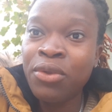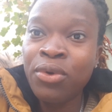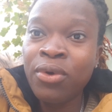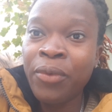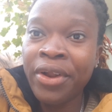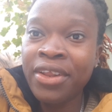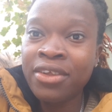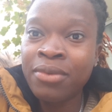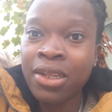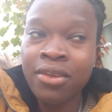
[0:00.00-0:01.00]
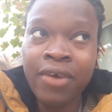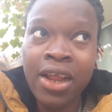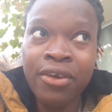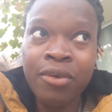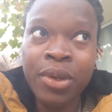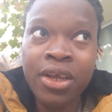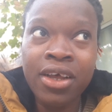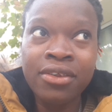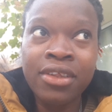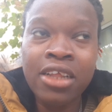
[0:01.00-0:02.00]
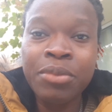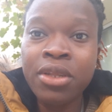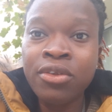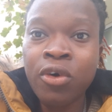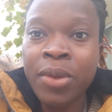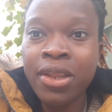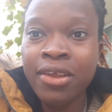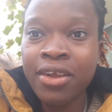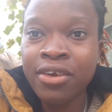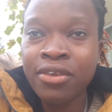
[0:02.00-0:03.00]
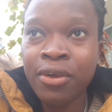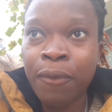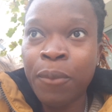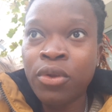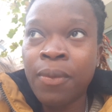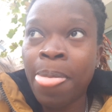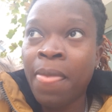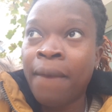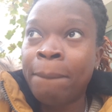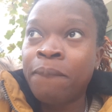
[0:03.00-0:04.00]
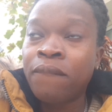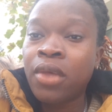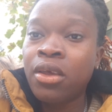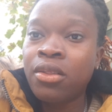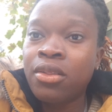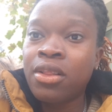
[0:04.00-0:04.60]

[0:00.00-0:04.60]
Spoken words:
I don't know where it is not right now because it has been so many years now, but it